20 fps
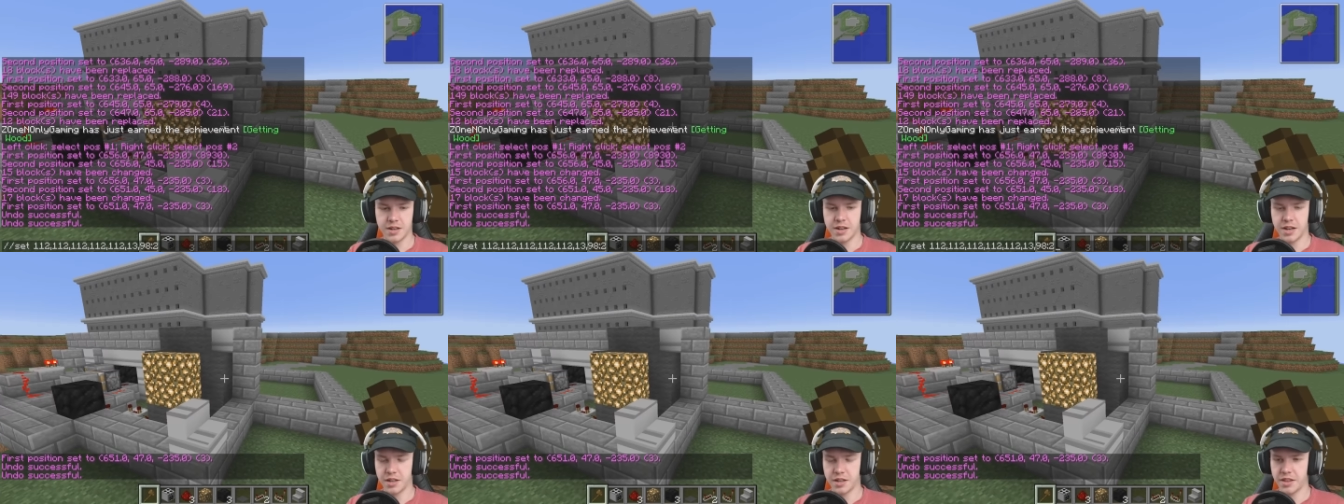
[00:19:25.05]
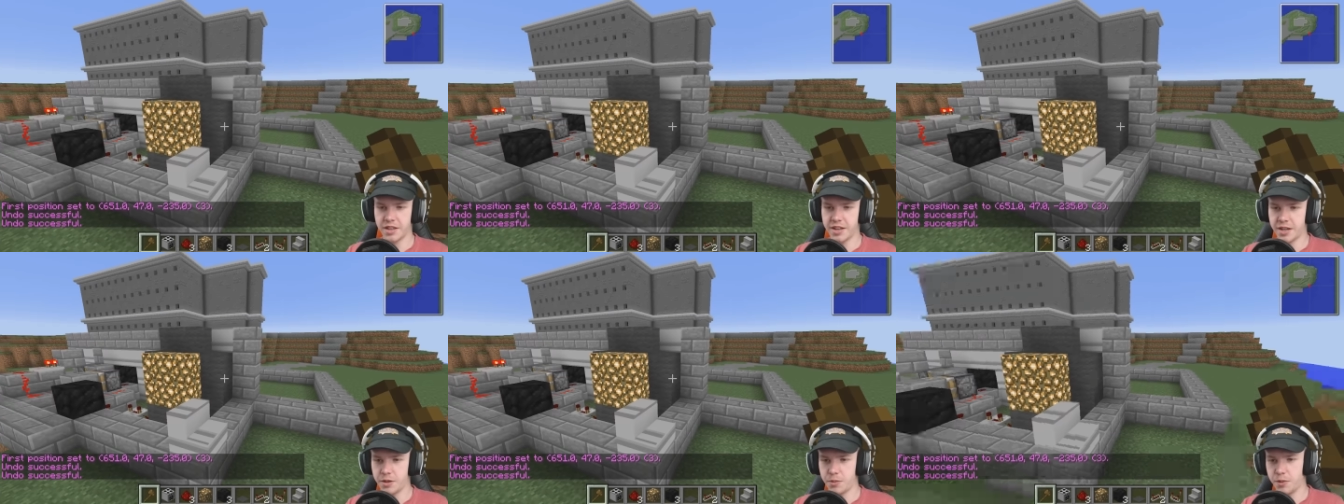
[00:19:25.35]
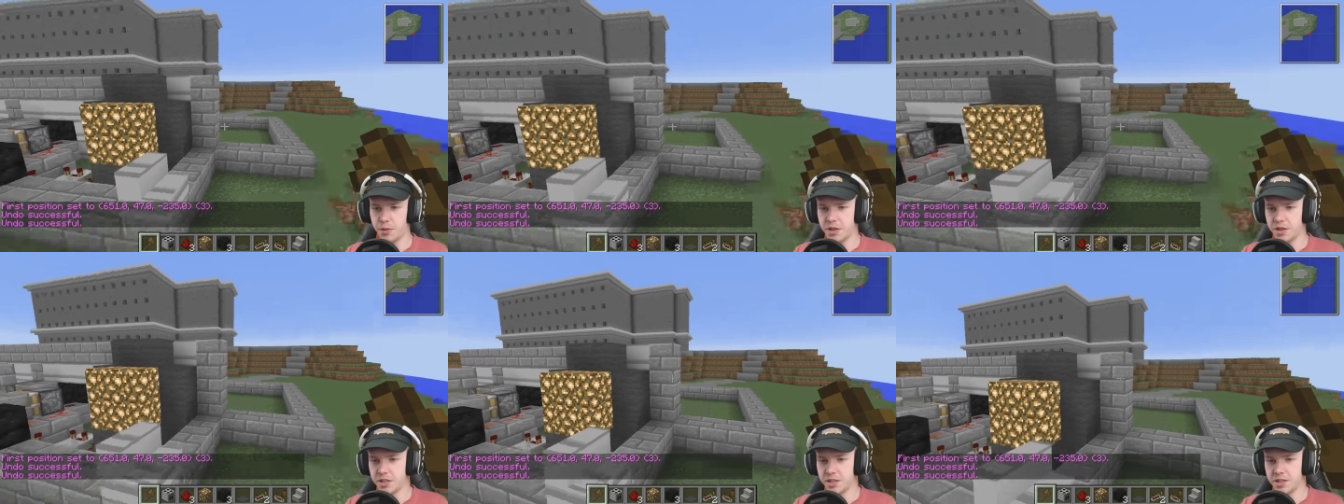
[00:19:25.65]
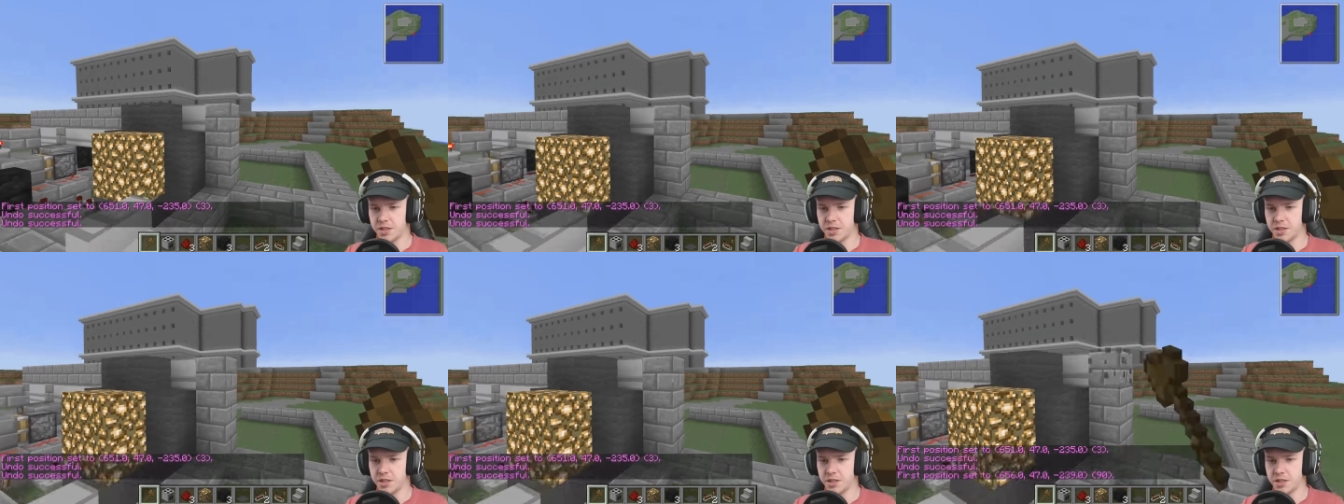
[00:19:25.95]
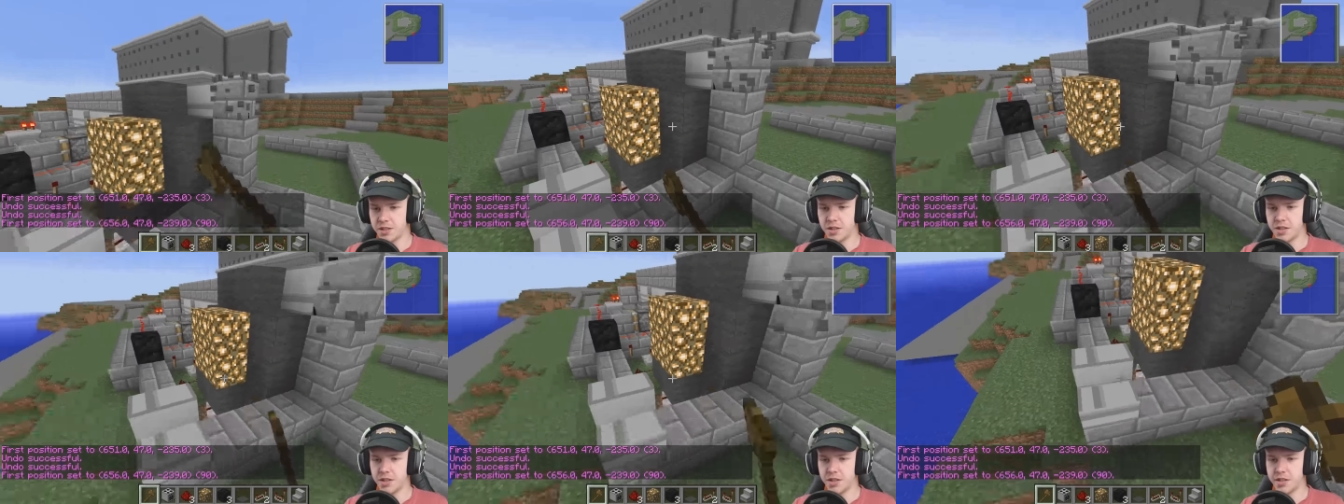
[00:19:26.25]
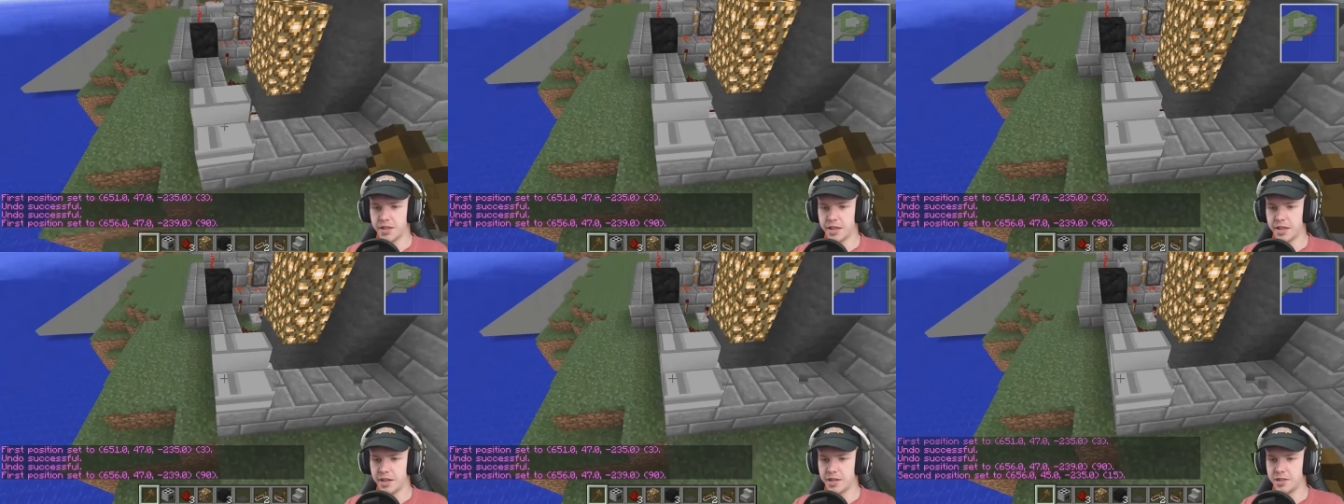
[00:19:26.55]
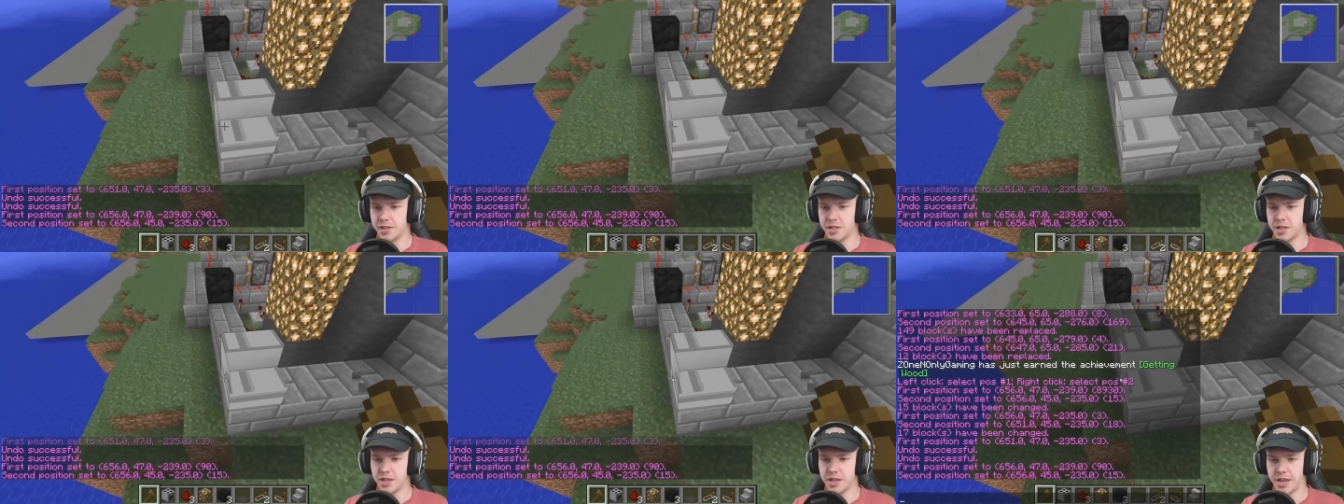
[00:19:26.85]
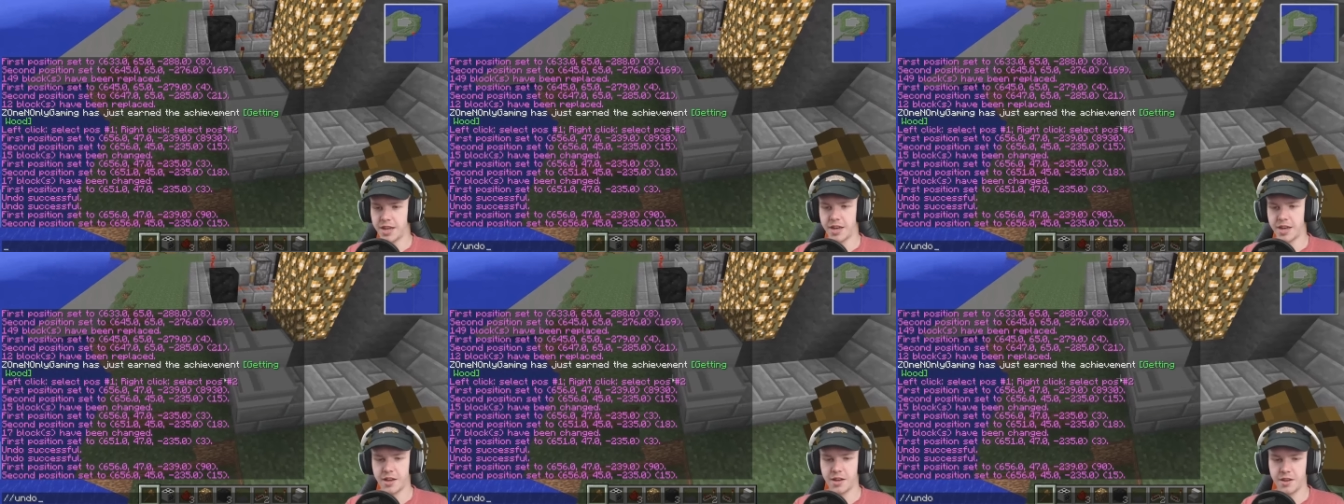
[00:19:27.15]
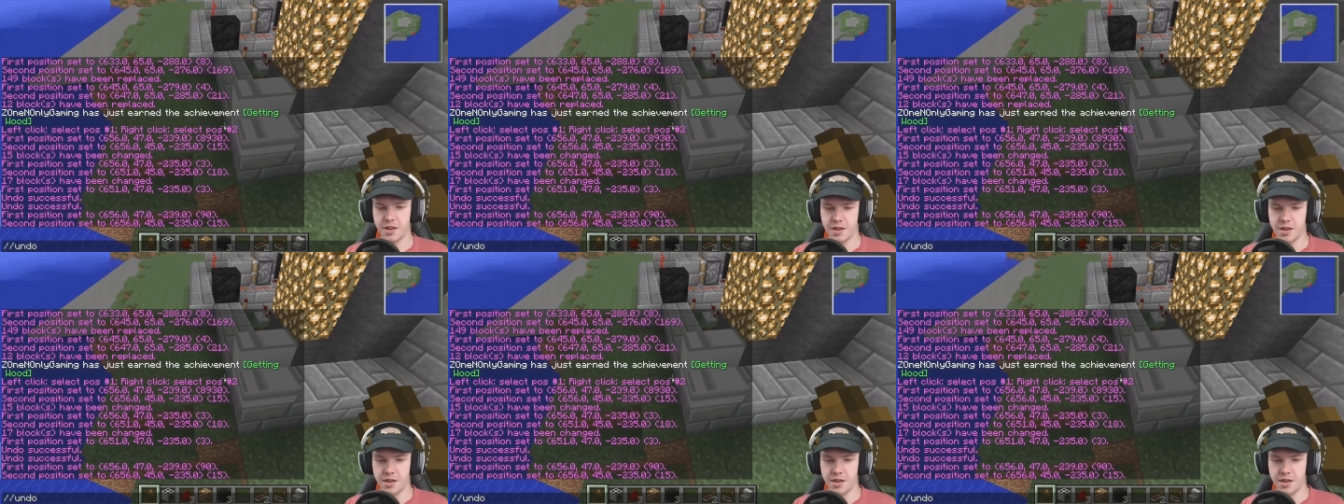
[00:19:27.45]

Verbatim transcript: I think I want there to there.